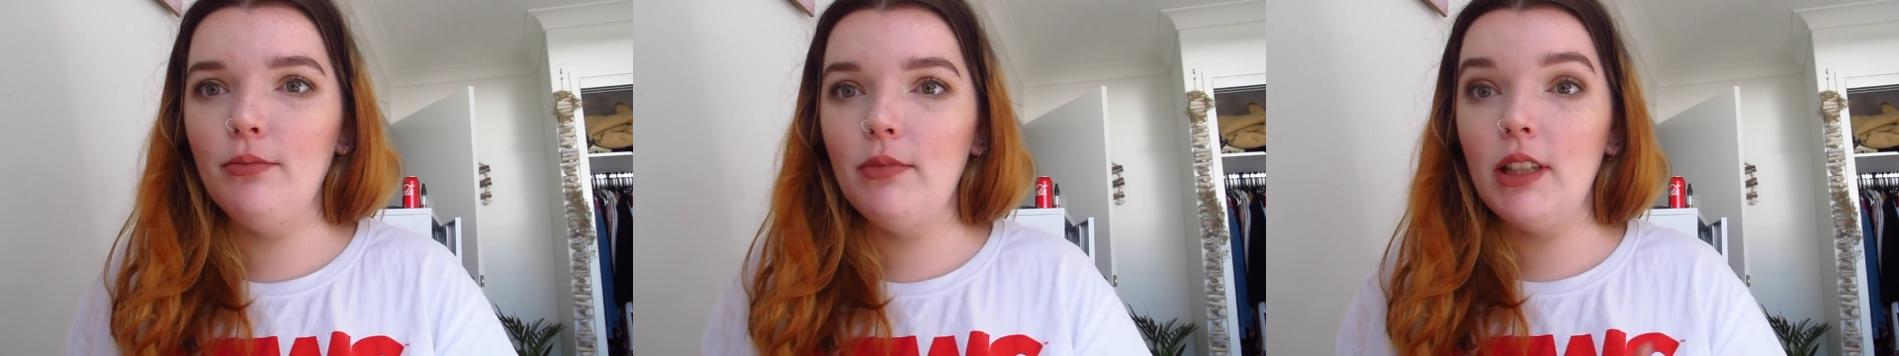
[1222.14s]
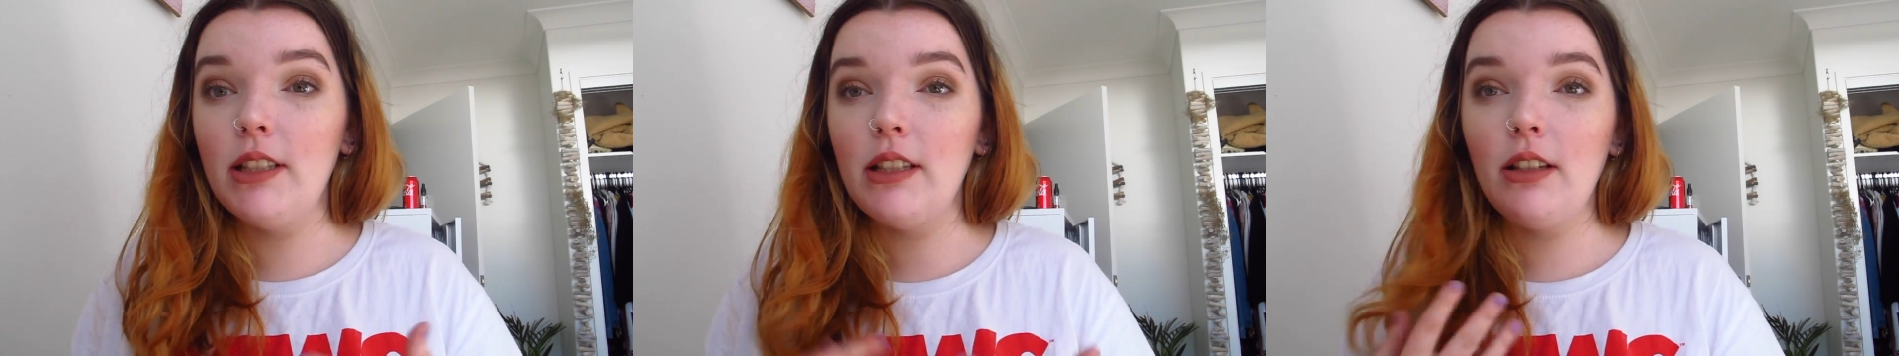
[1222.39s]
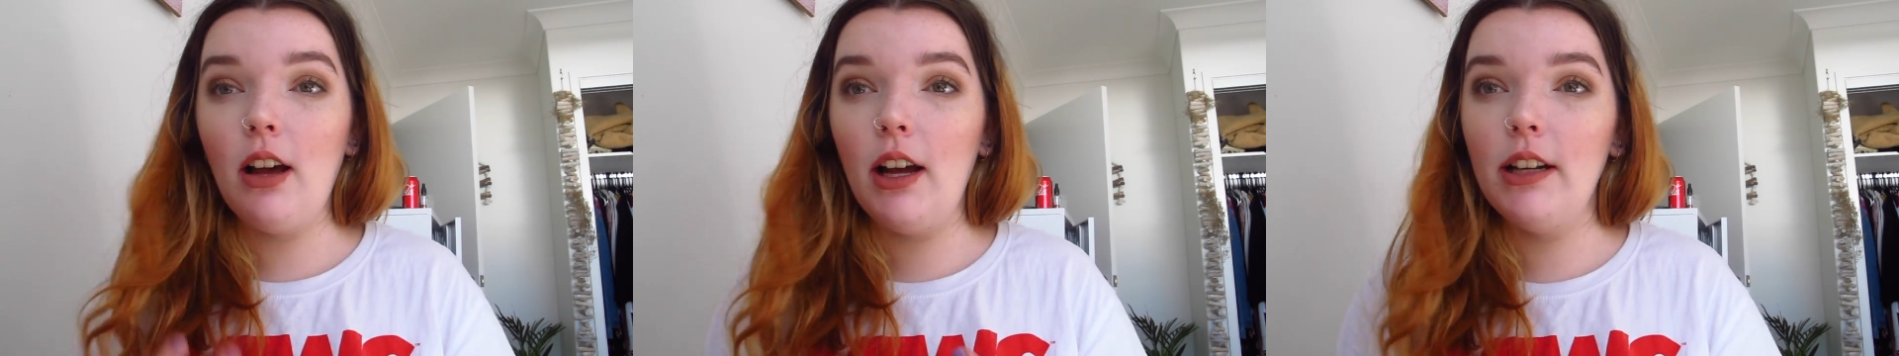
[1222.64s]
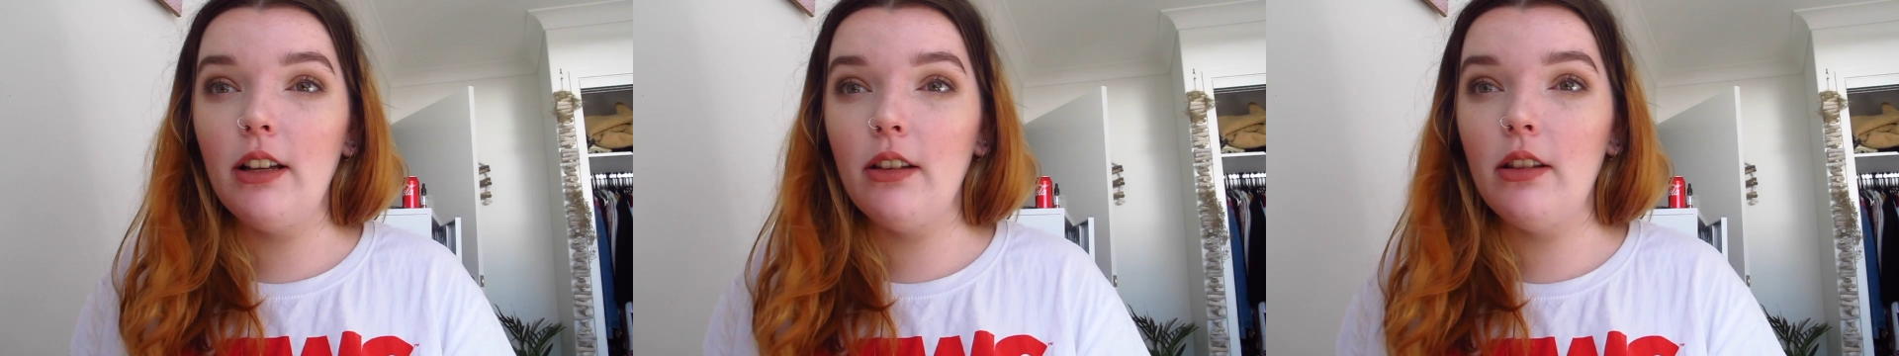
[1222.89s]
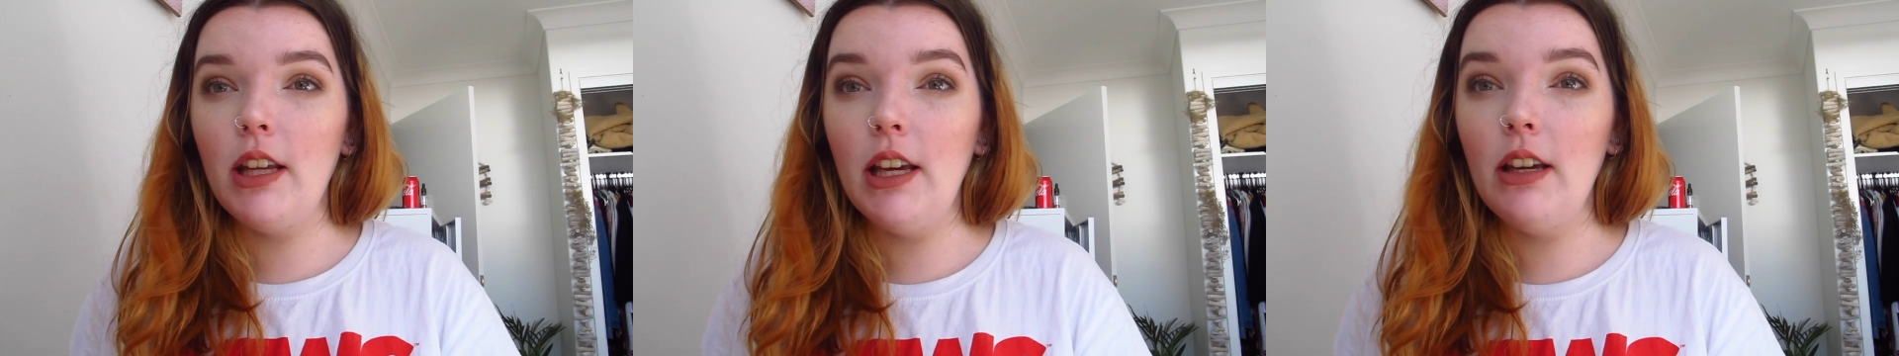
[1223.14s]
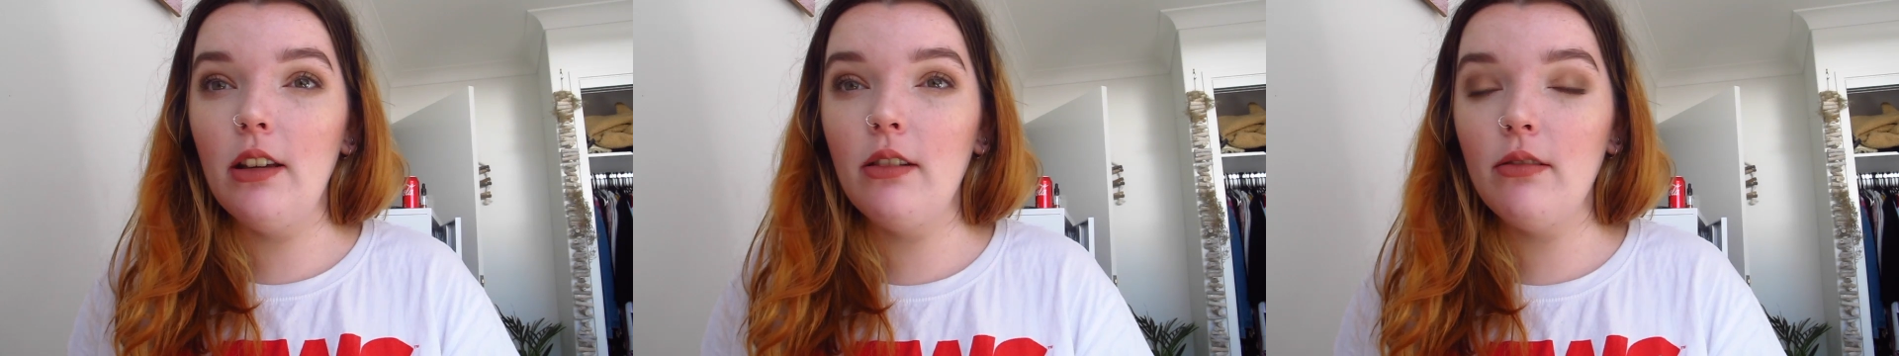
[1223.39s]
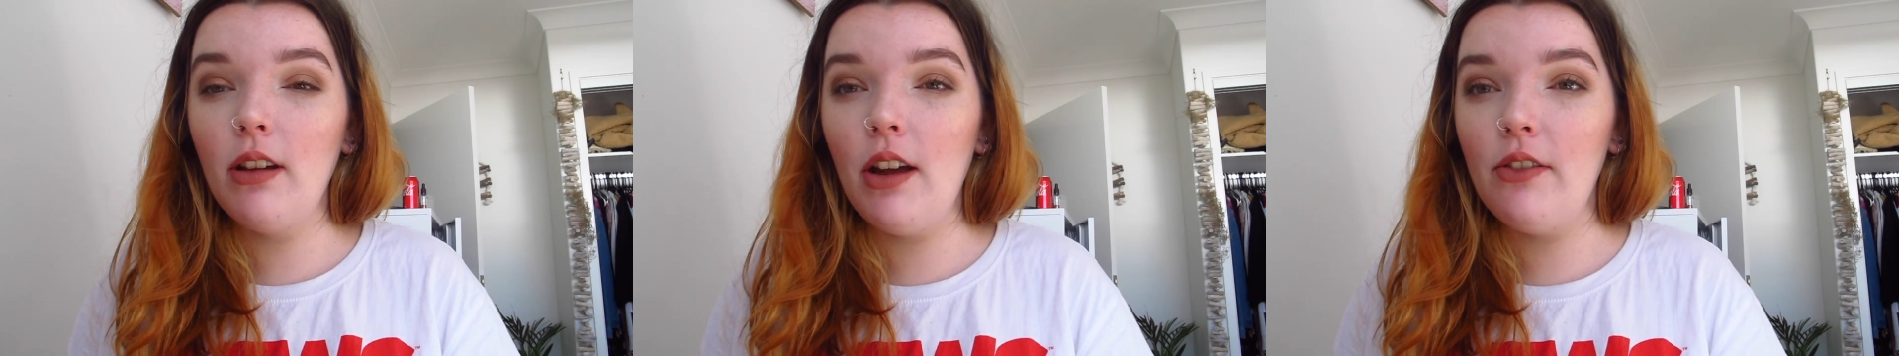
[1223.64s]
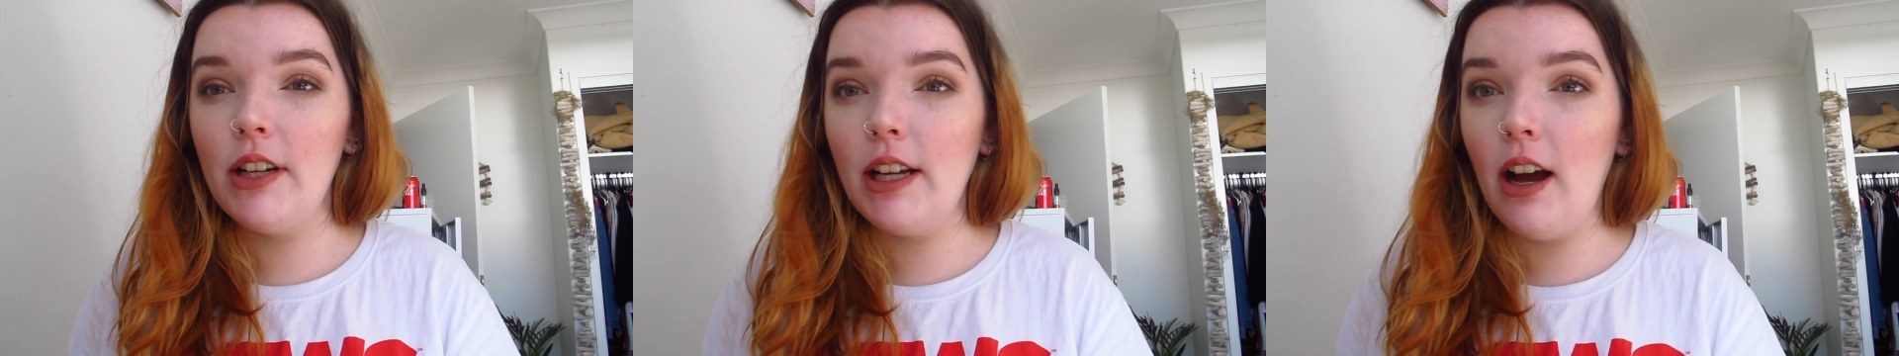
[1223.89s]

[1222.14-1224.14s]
this is kind of the everyday